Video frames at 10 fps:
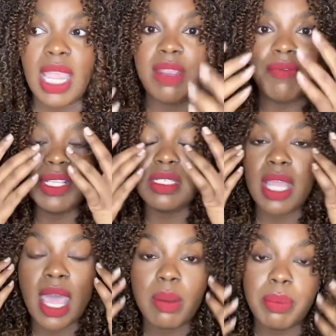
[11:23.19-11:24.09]
And if it's
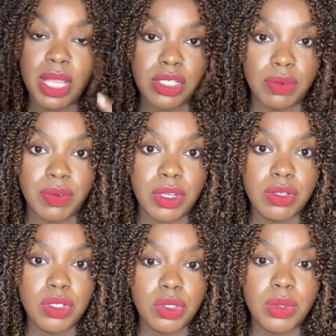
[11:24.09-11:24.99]
not a pleasure for
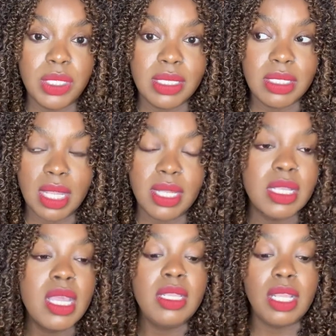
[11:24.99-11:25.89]
you to do these things,